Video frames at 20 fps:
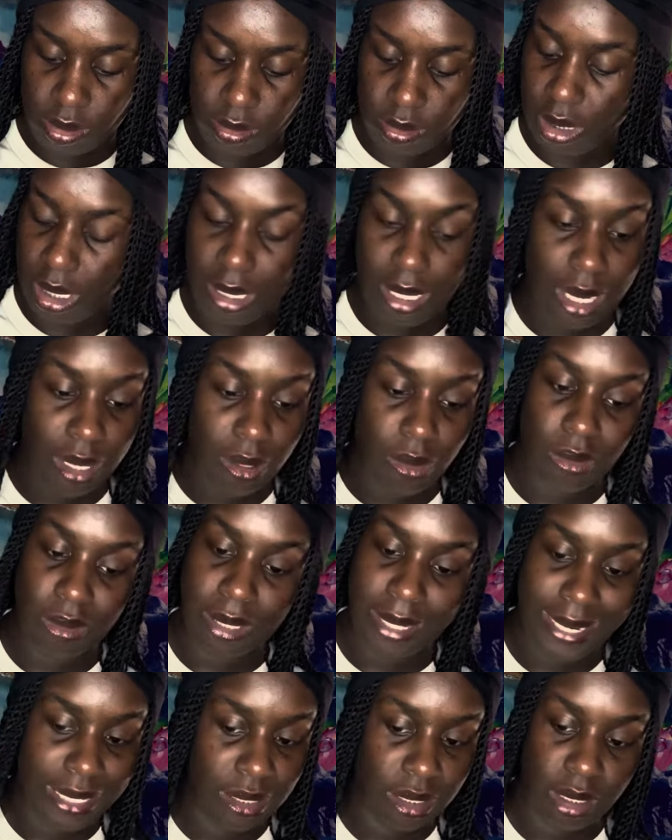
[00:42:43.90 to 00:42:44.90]
They not gonna
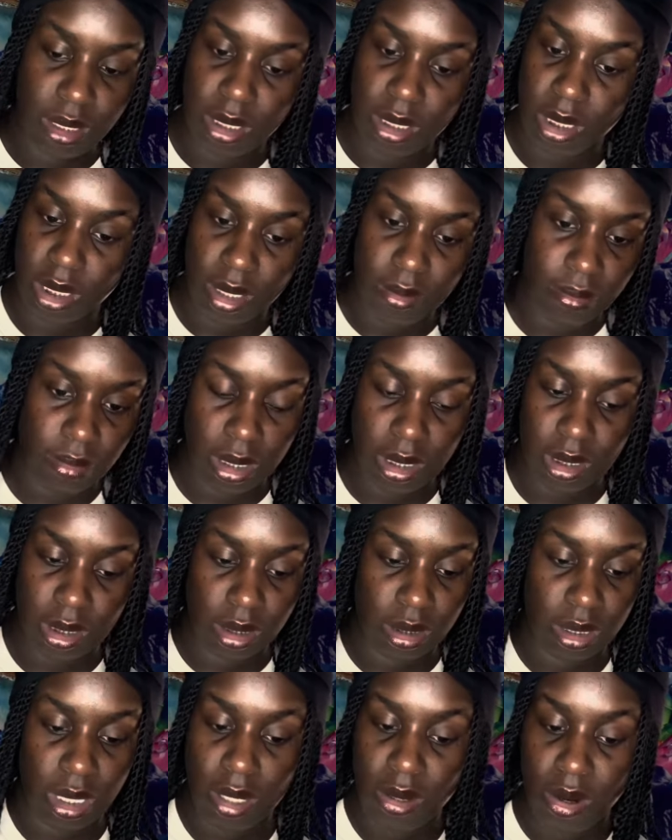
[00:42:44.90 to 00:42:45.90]
like this shit,
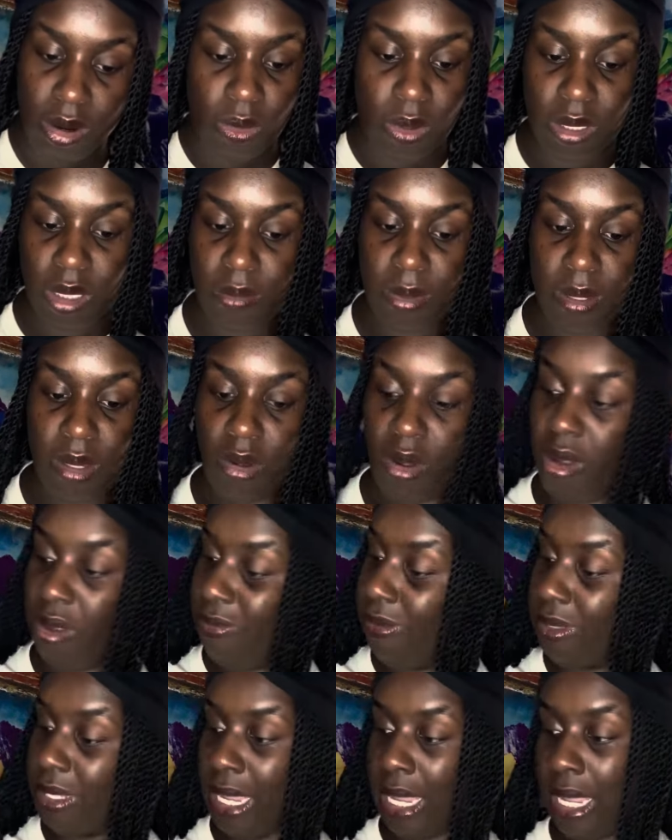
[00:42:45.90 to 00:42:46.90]
bruh. They gonna wanna be off
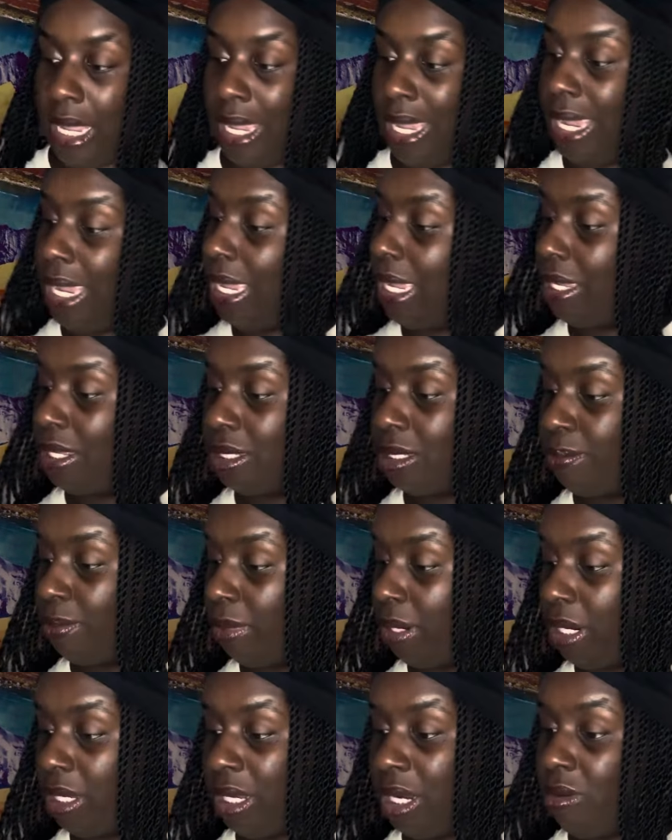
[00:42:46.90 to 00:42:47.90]
with their heads,
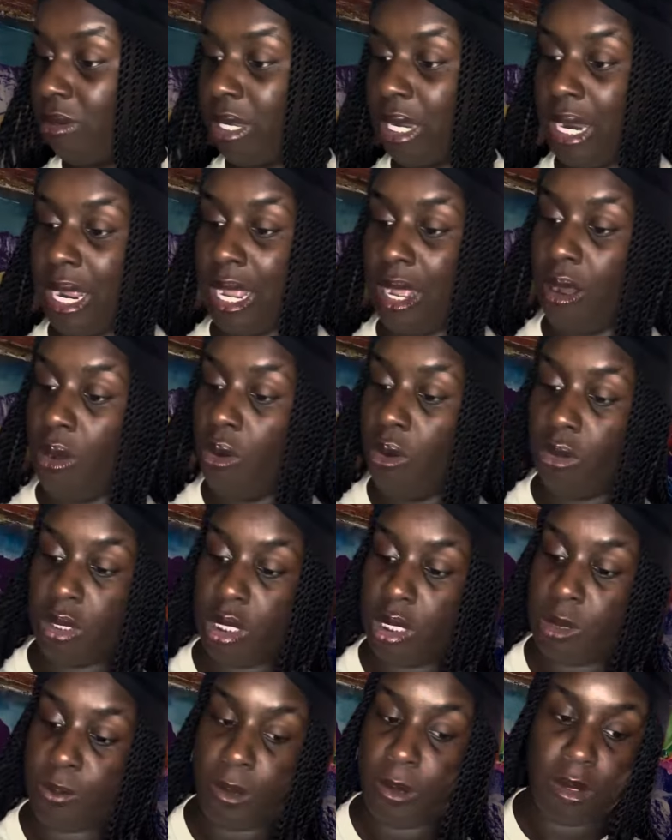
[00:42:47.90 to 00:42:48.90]
bruh. They don't care how old
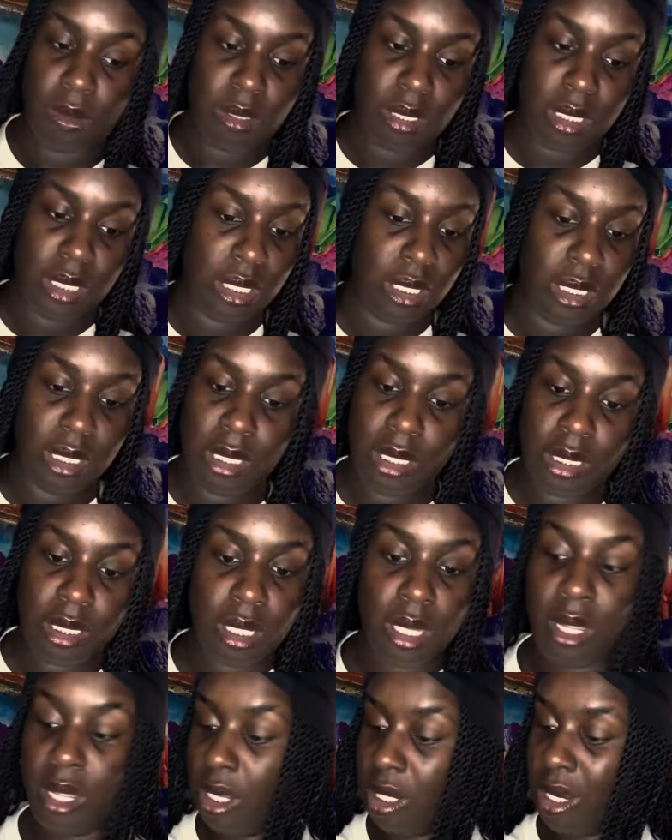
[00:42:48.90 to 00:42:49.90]
this person is.
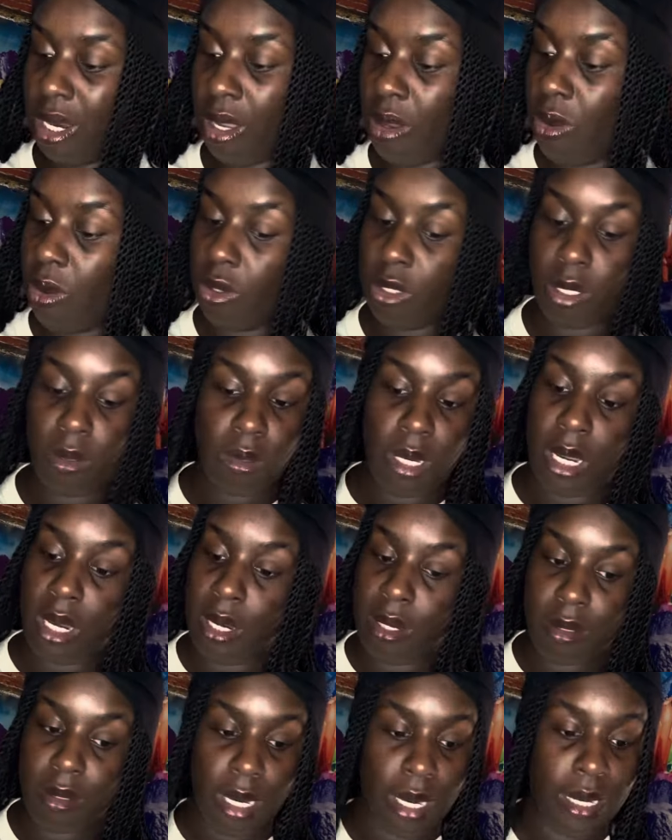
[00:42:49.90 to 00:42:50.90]

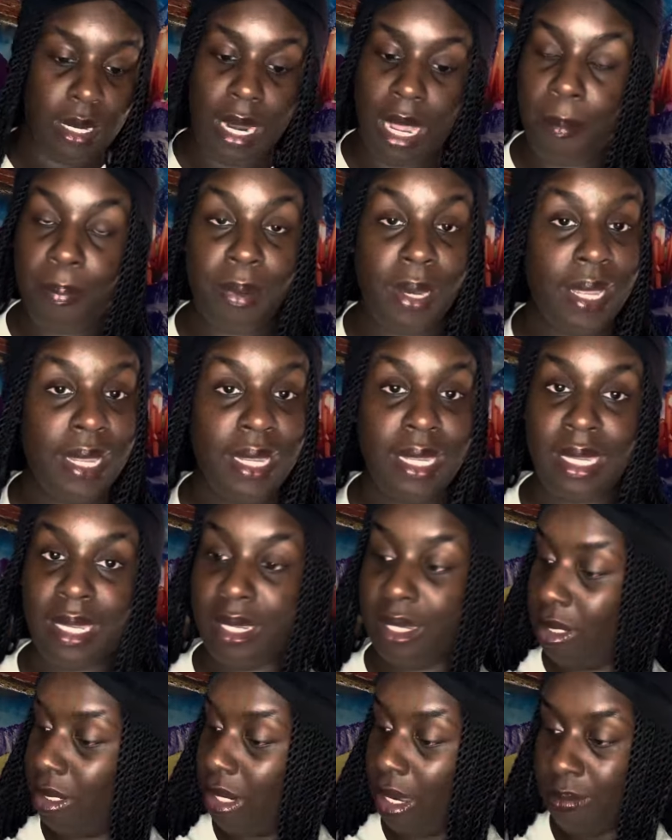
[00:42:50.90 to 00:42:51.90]
They're not
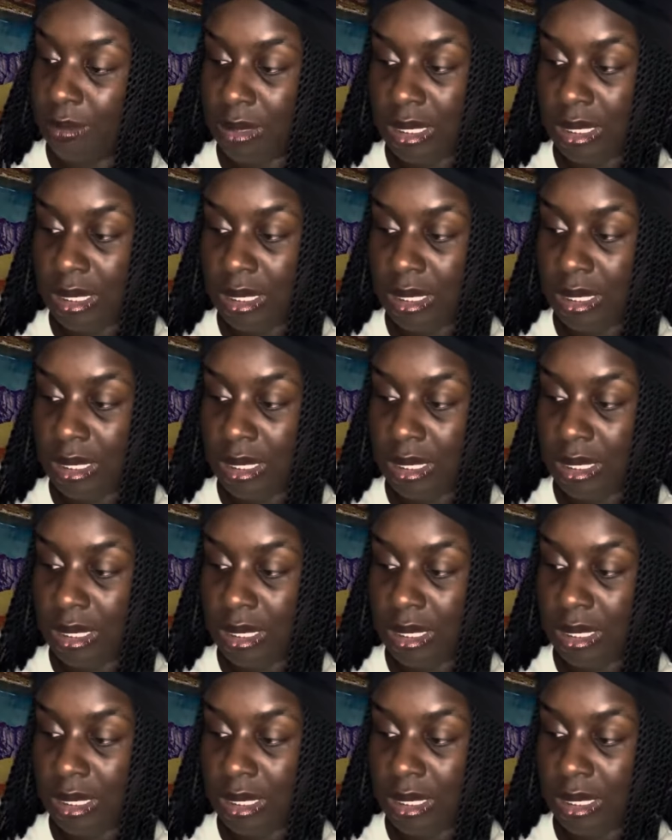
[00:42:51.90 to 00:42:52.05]
playing. I'm